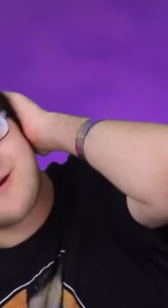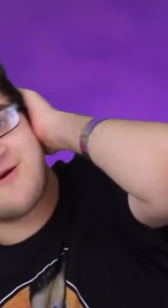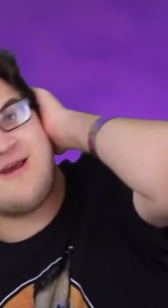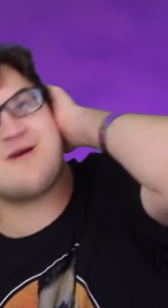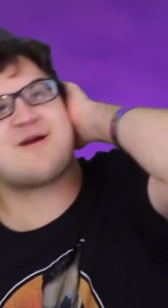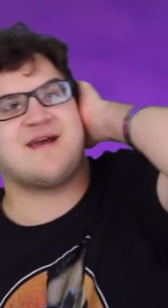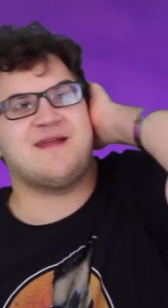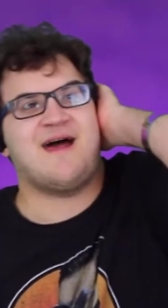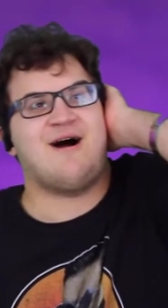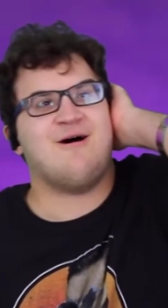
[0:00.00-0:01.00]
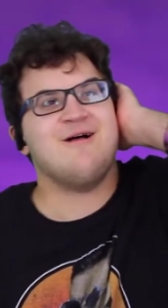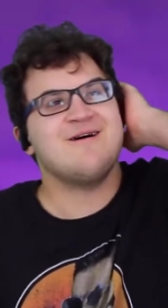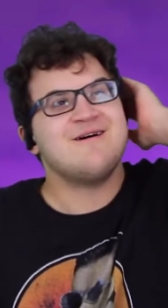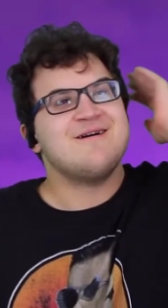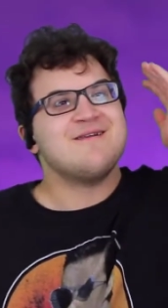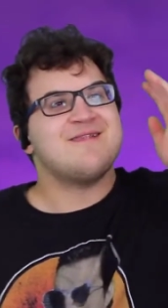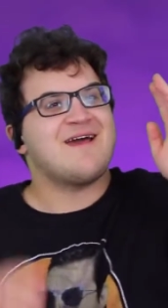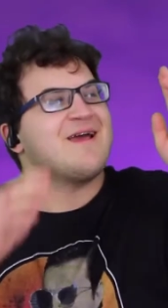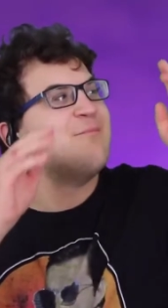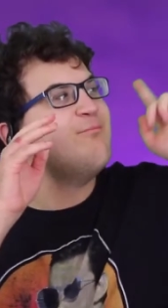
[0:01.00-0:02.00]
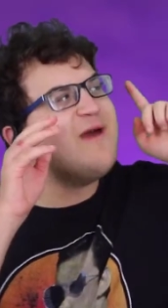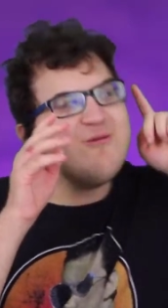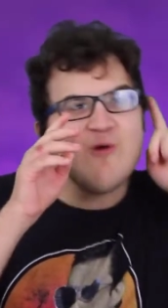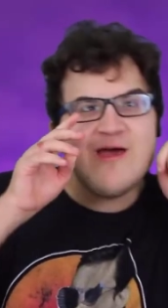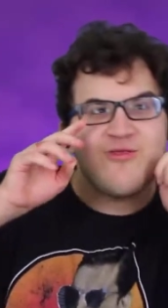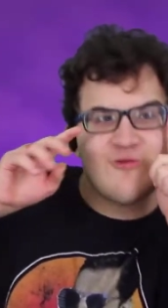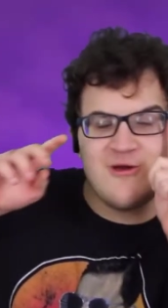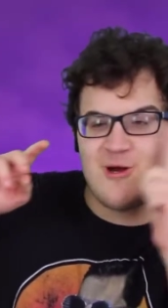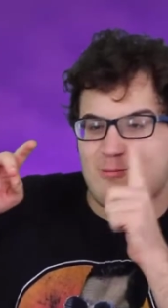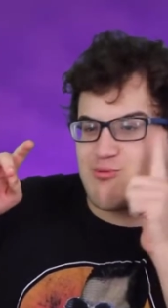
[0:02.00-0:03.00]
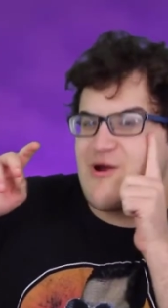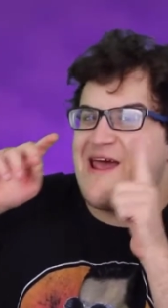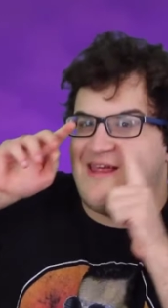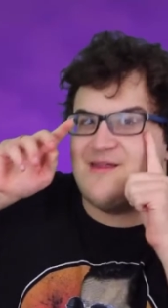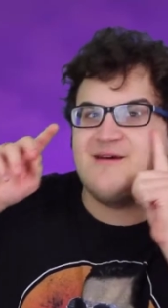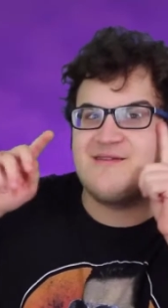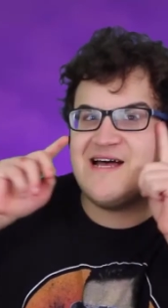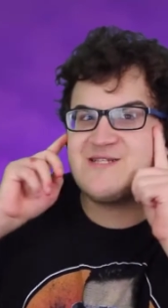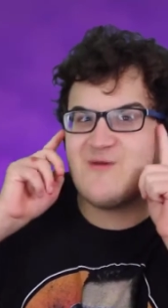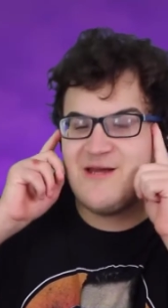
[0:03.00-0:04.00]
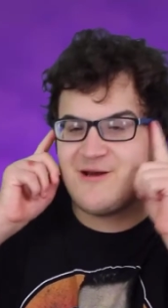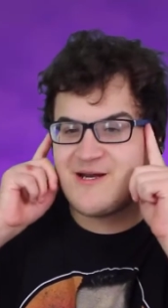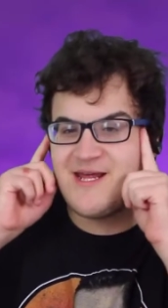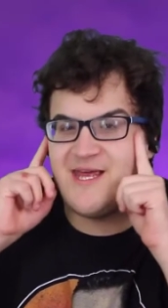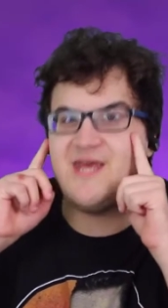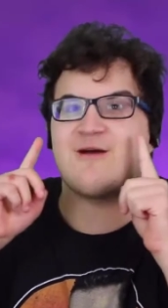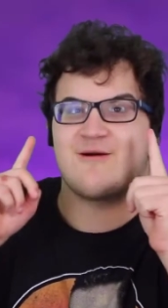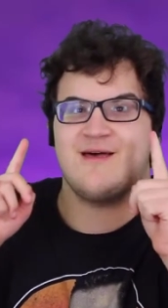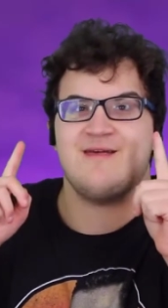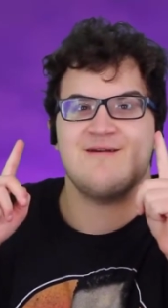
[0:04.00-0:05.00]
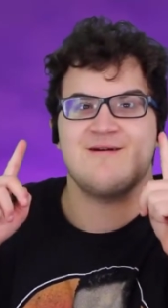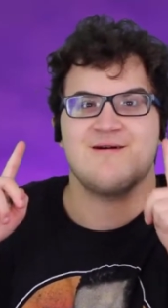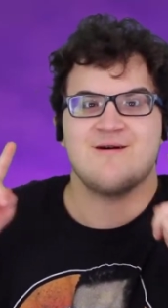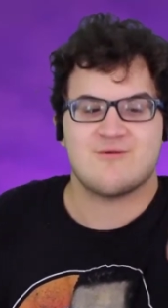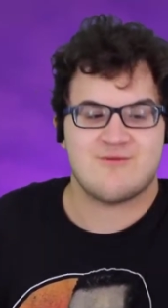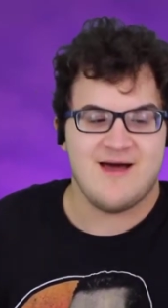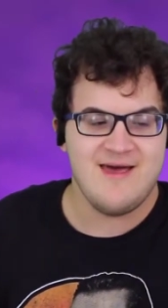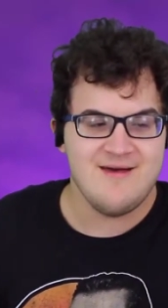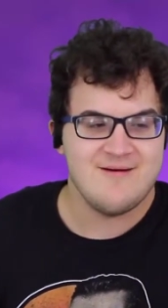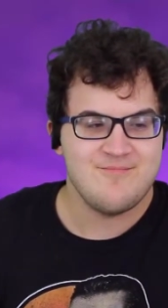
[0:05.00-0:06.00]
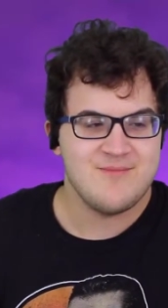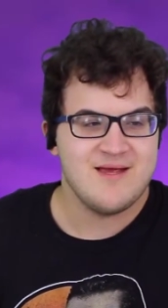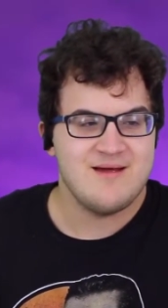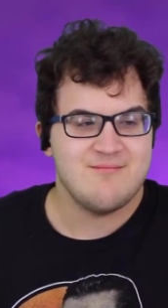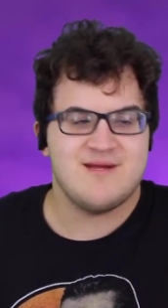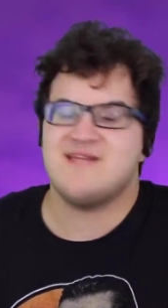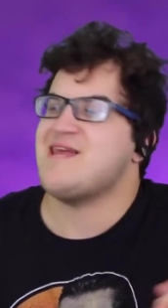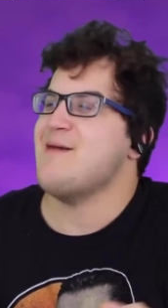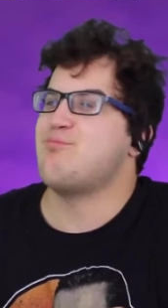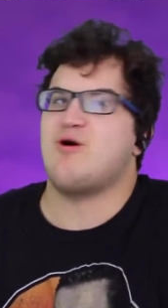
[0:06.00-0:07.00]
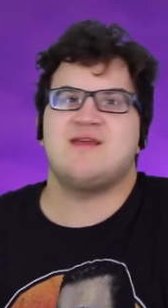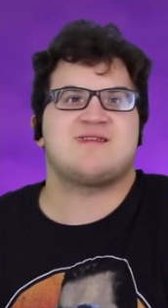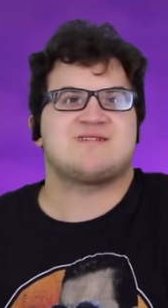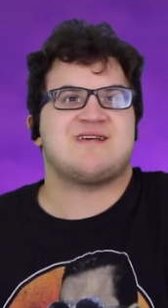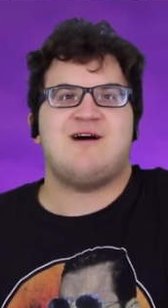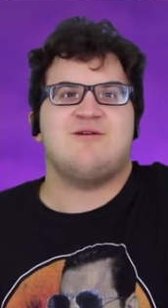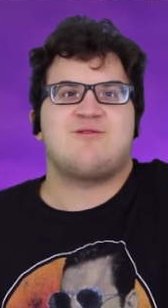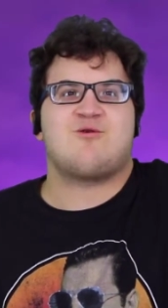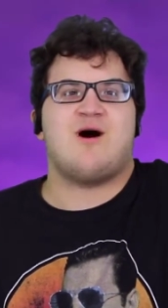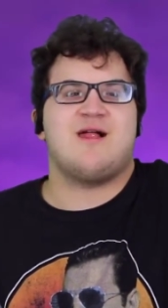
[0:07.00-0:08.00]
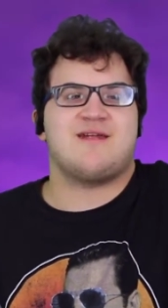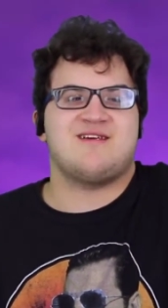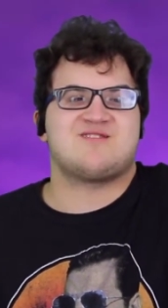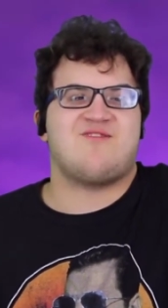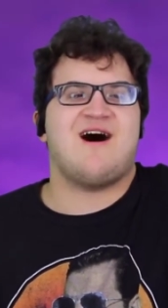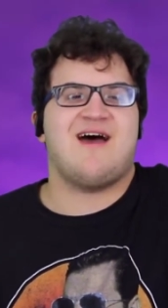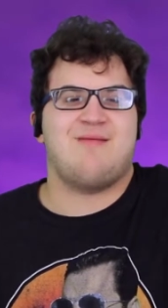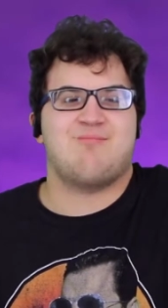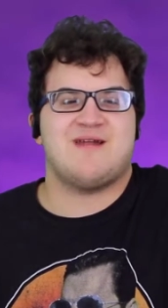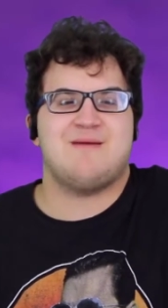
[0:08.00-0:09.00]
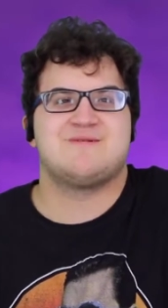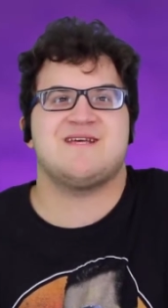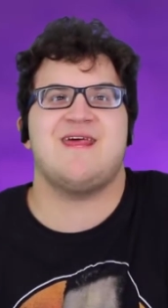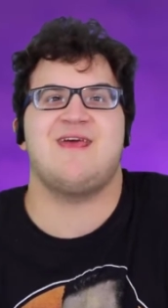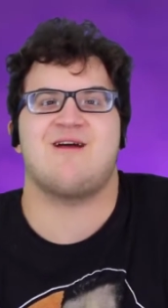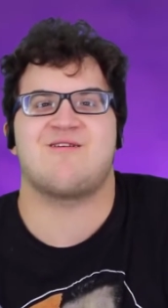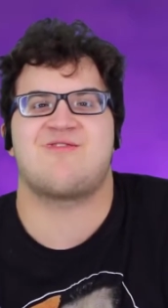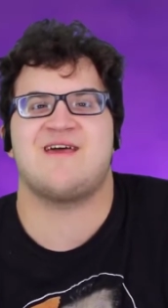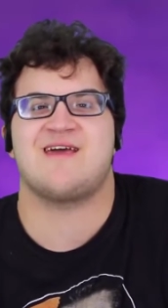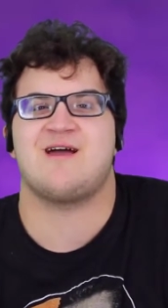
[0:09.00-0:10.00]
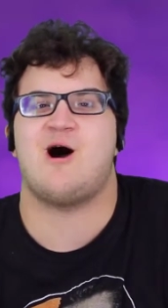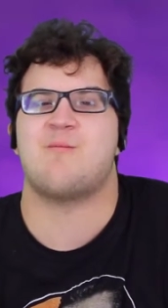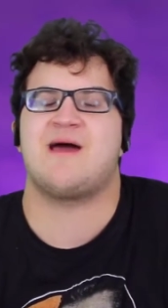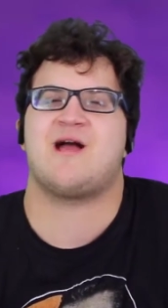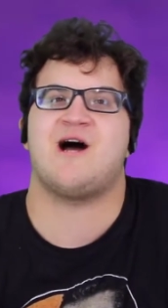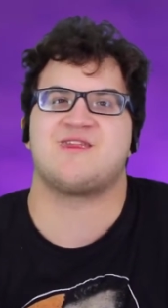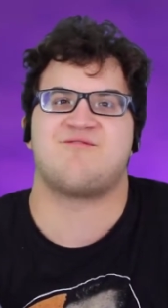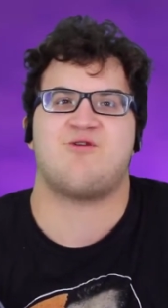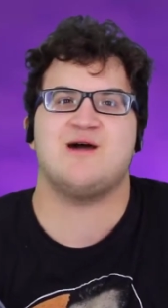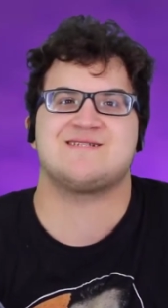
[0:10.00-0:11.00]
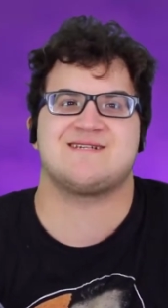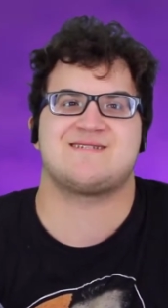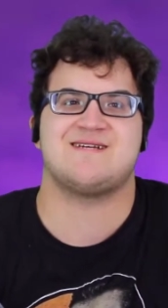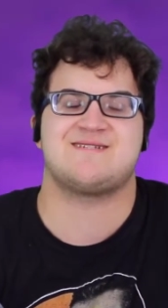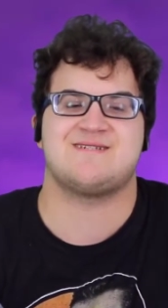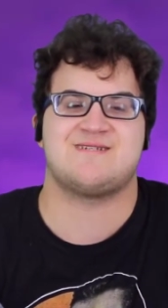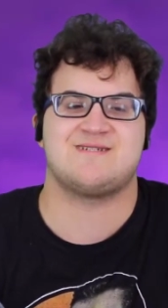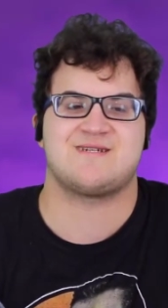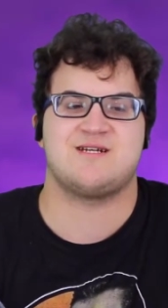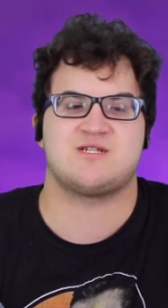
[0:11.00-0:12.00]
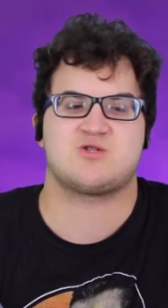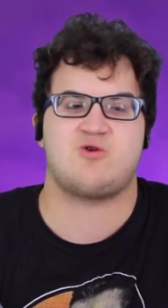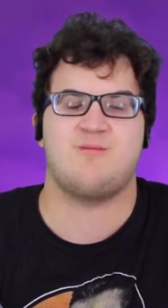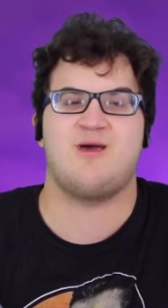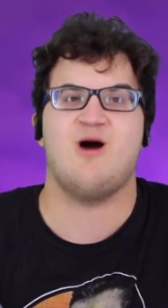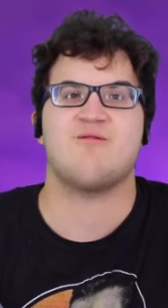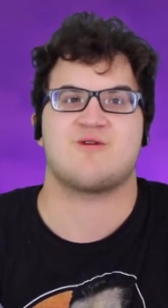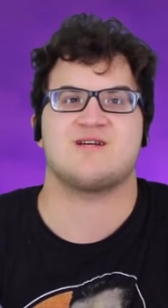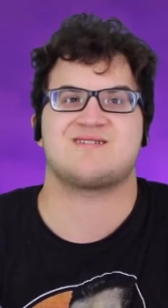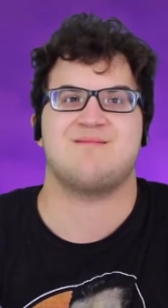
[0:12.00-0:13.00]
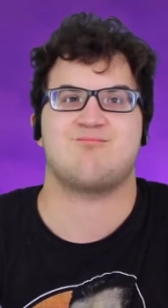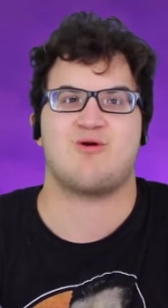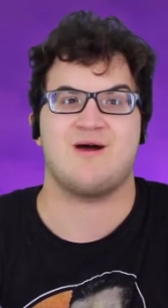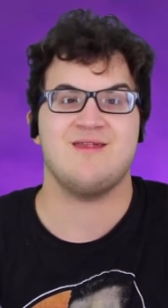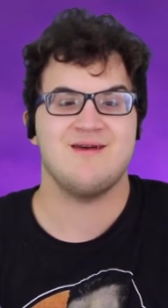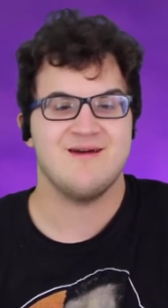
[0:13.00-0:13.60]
your ear canal like midway through your brain, that's when you're gonna hear it, right? But at that point, the sound quality's fine, but I'm sitting here thinking, oh my god, the voice assistant is gonna screw me over at some point,